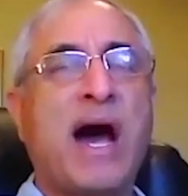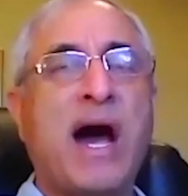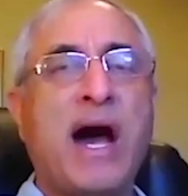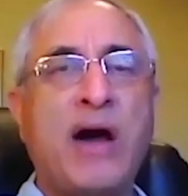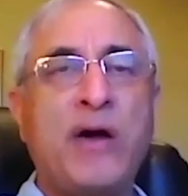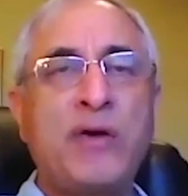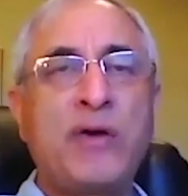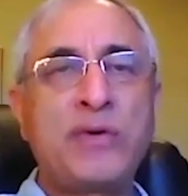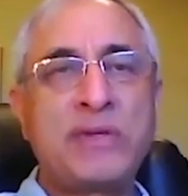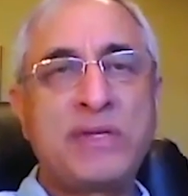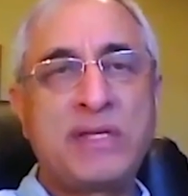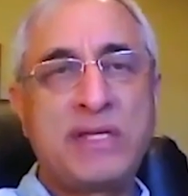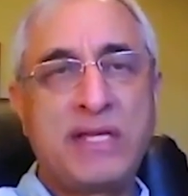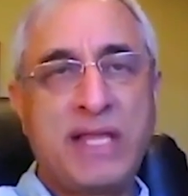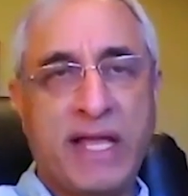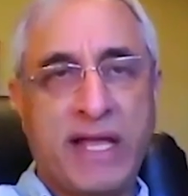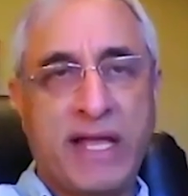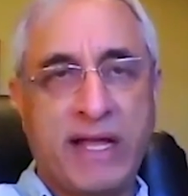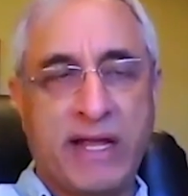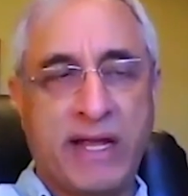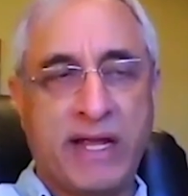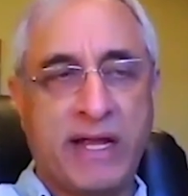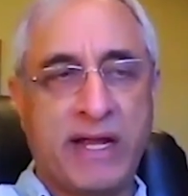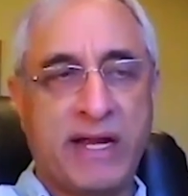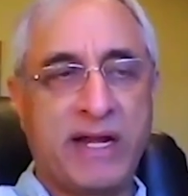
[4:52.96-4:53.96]
out
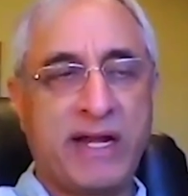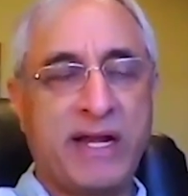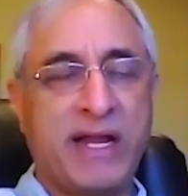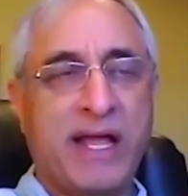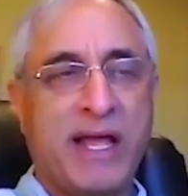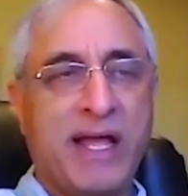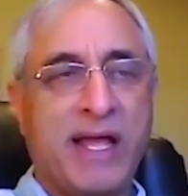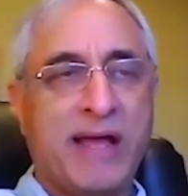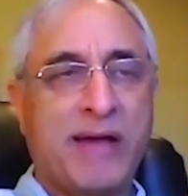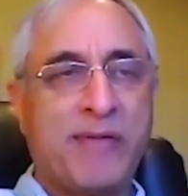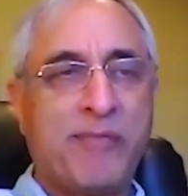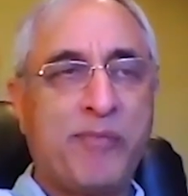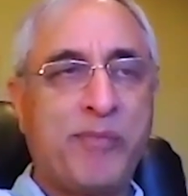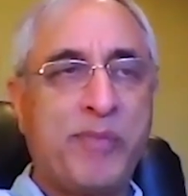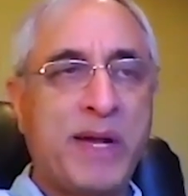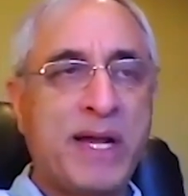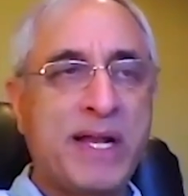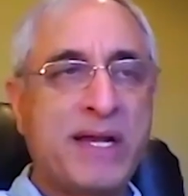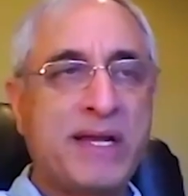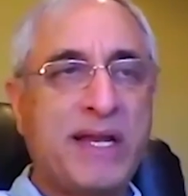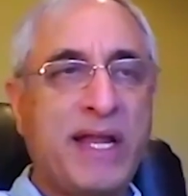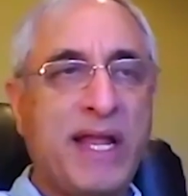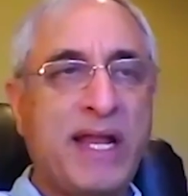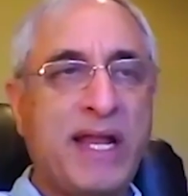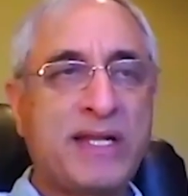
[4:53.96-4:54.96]
there,
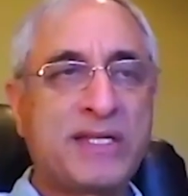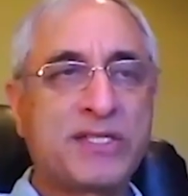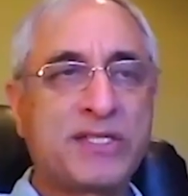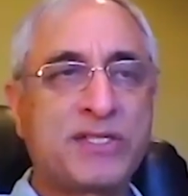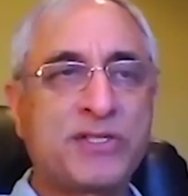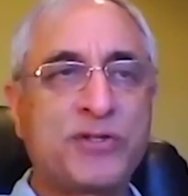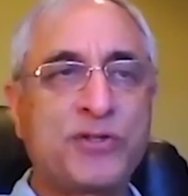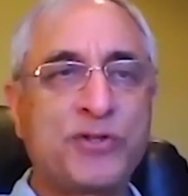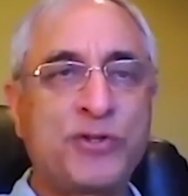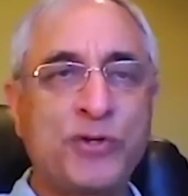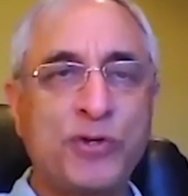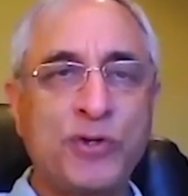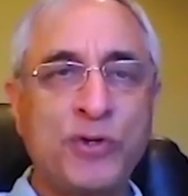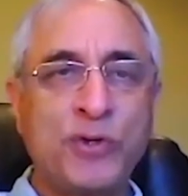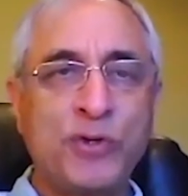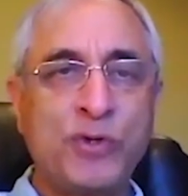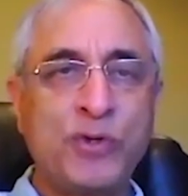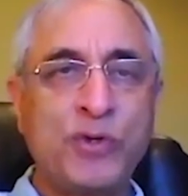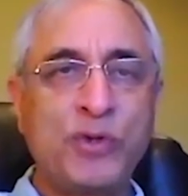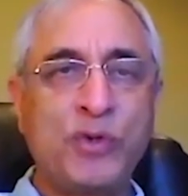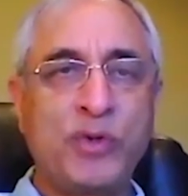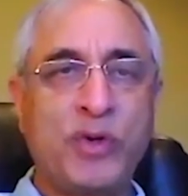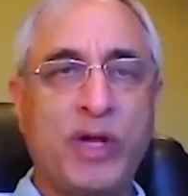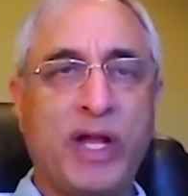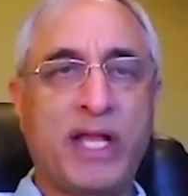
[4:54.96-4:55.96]
but its
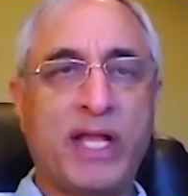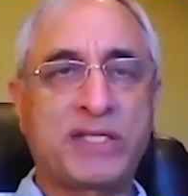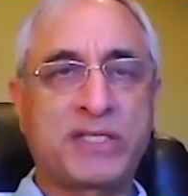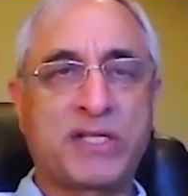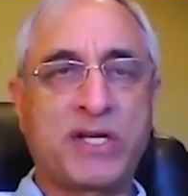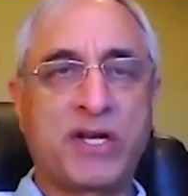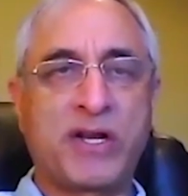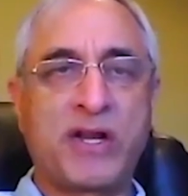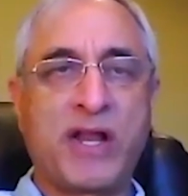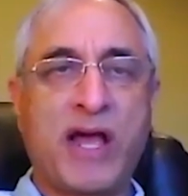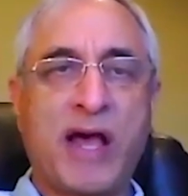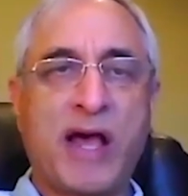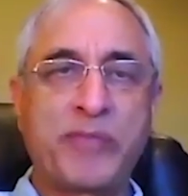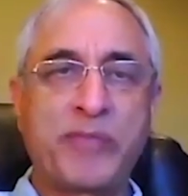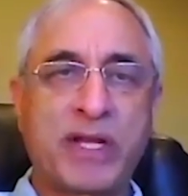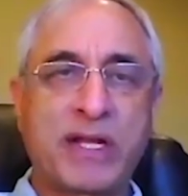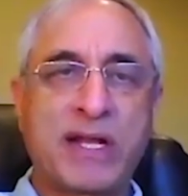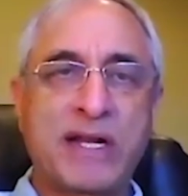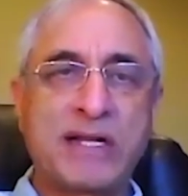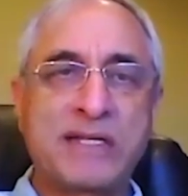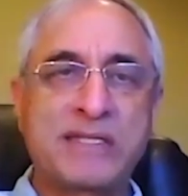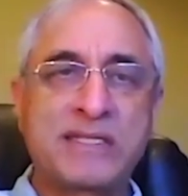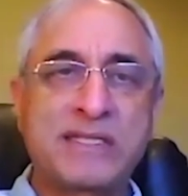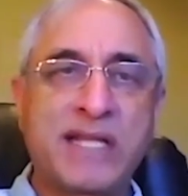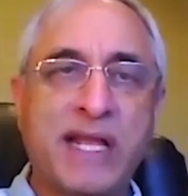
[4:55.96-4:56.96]
true
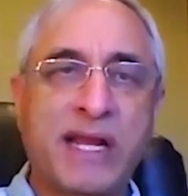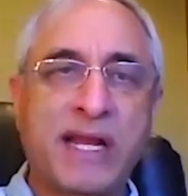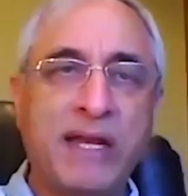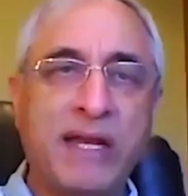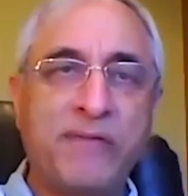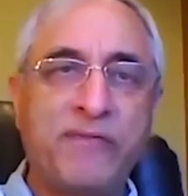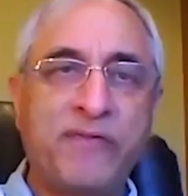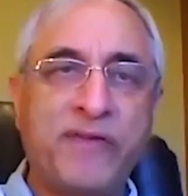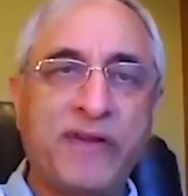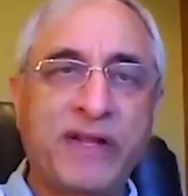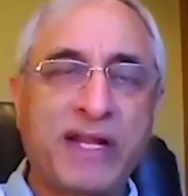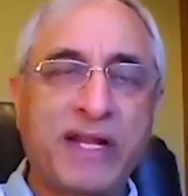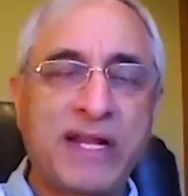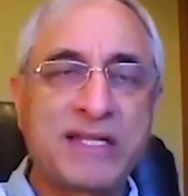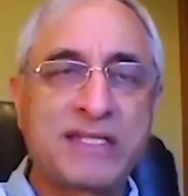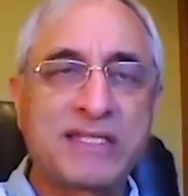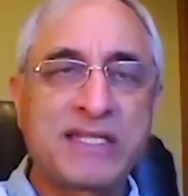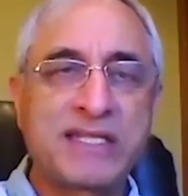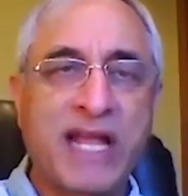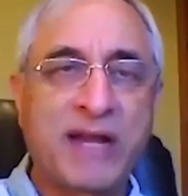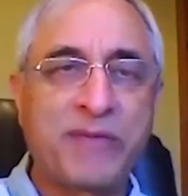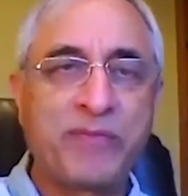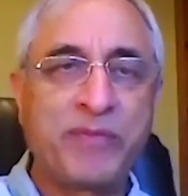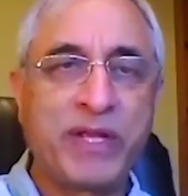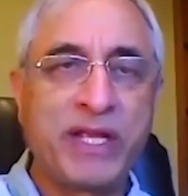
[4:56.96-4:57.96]
astronomical significance
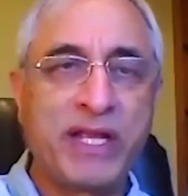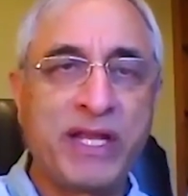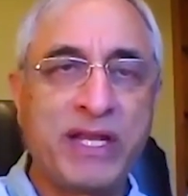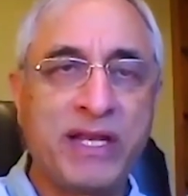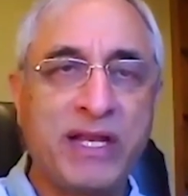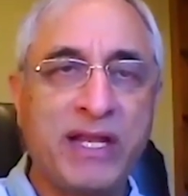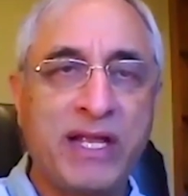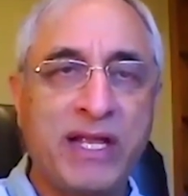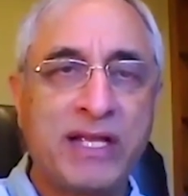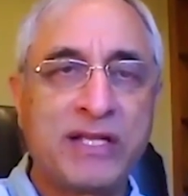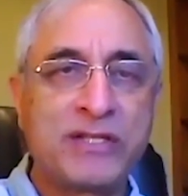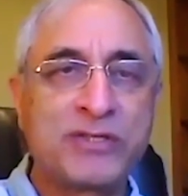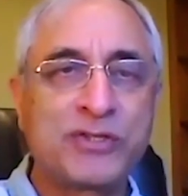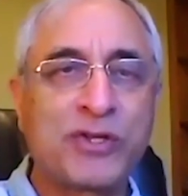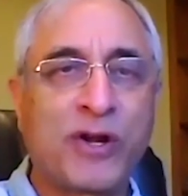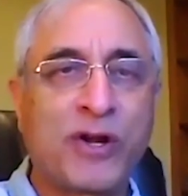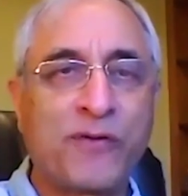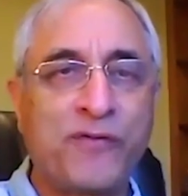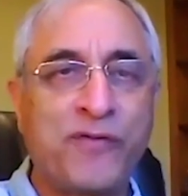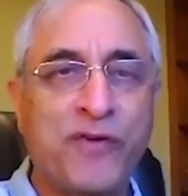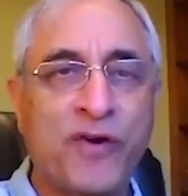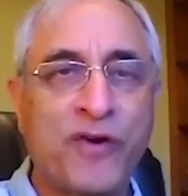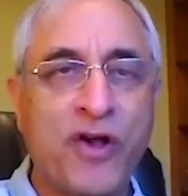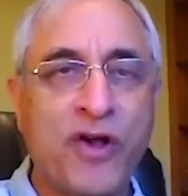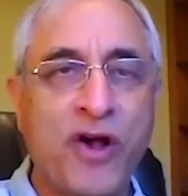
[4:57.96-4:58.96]
had been sort
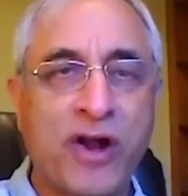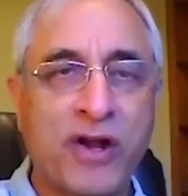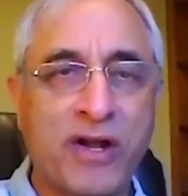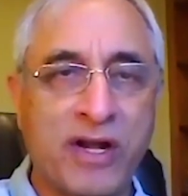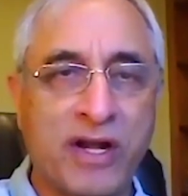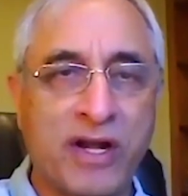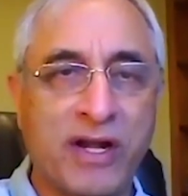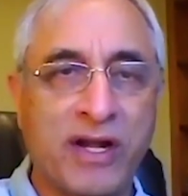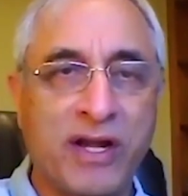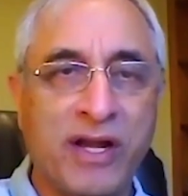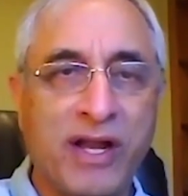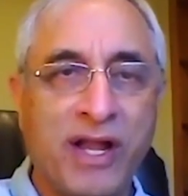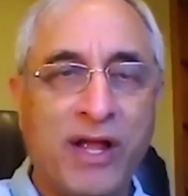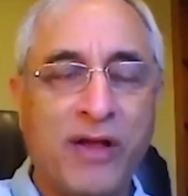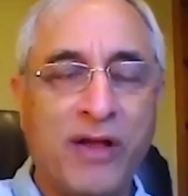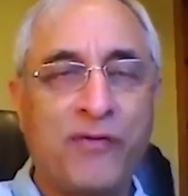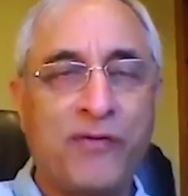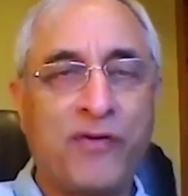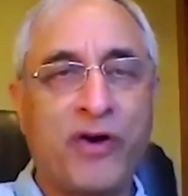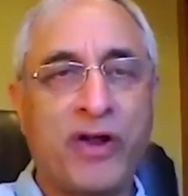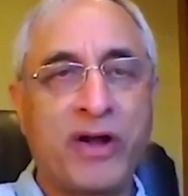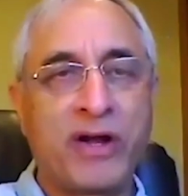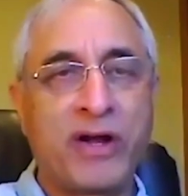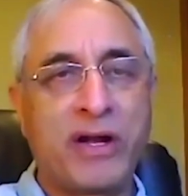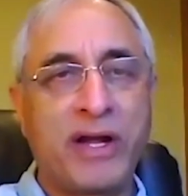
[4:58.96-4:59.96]
of forgotten
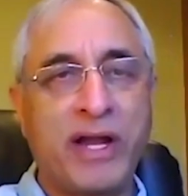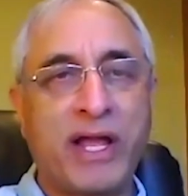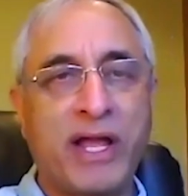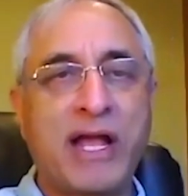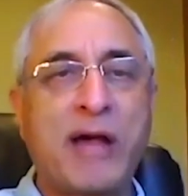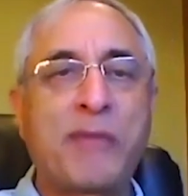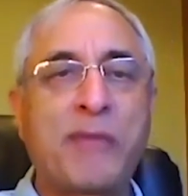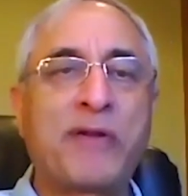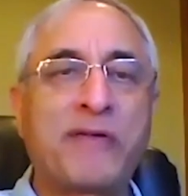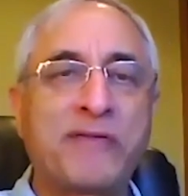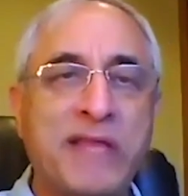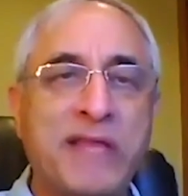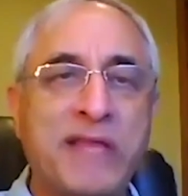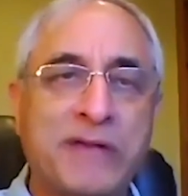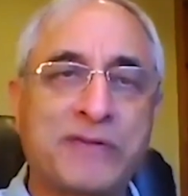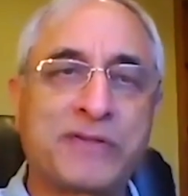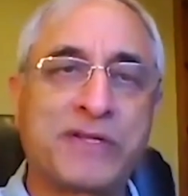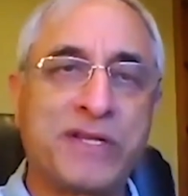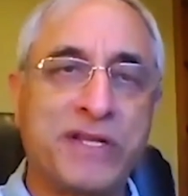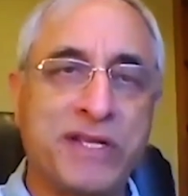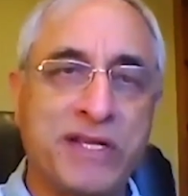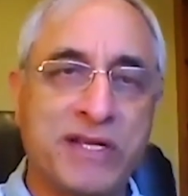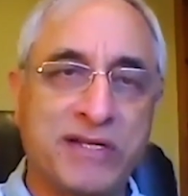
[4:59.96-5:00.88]
for a couple of thousand